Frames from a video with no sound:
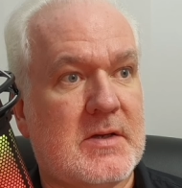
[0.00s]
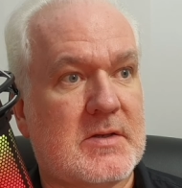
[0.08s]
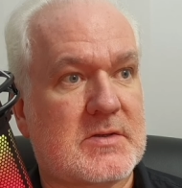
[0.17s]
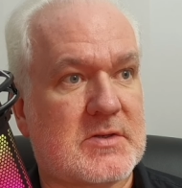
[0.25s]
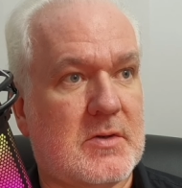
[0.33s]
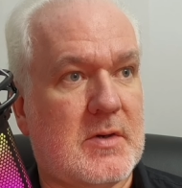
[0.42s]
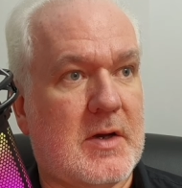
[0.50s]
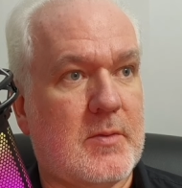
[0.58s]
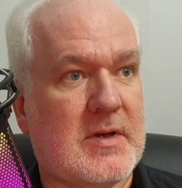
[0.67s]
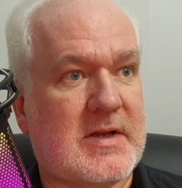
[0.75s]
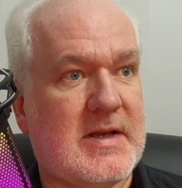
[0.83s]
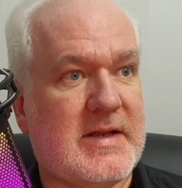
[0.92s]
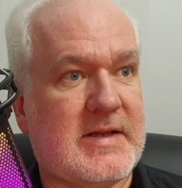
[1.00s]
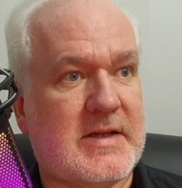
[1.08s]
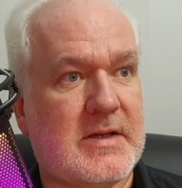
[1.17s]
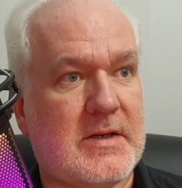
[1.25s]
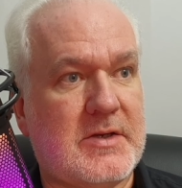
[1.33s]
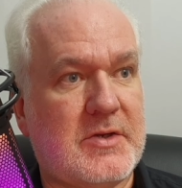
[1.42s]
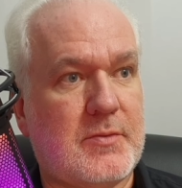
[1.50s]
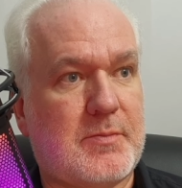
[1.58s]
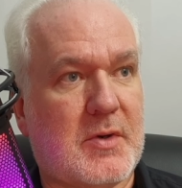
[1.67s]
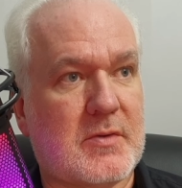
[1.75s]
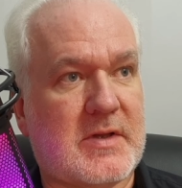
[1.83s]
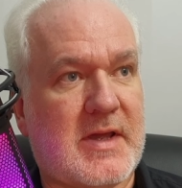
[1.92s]
So I will click new
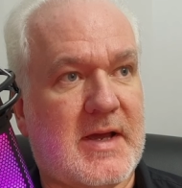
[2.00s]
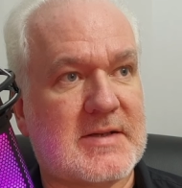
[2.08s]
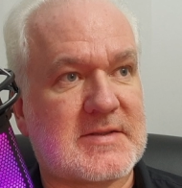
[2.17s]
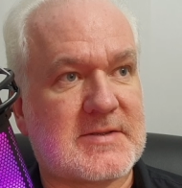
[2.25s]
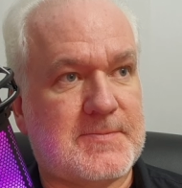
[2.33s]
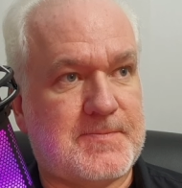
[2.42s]
podcast.